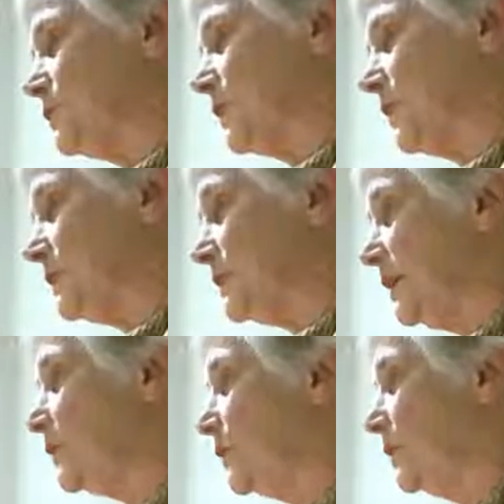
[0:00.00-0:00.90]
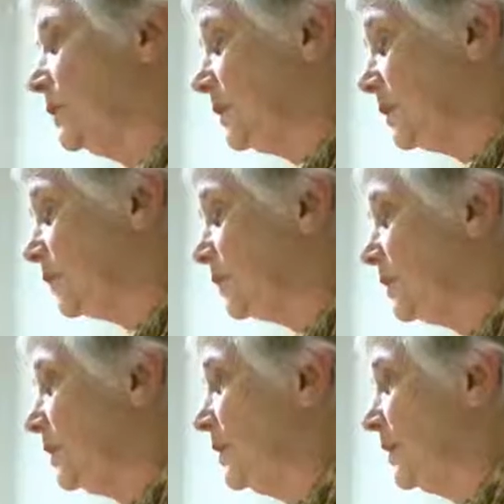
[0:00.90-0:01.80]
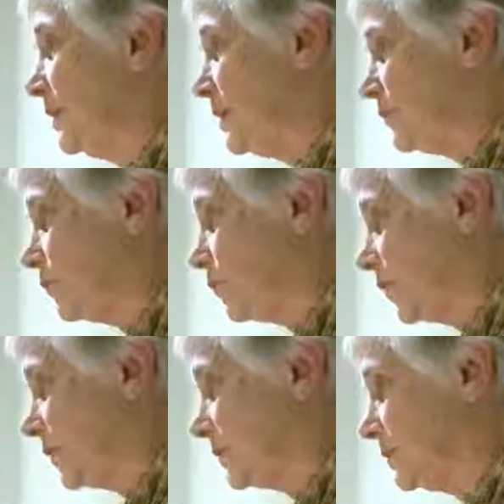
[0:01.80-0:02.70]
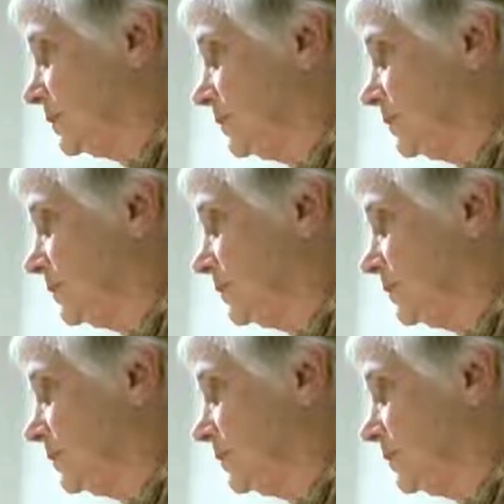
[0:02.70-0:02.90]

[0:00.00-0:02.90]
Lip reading: It has never, ever worked.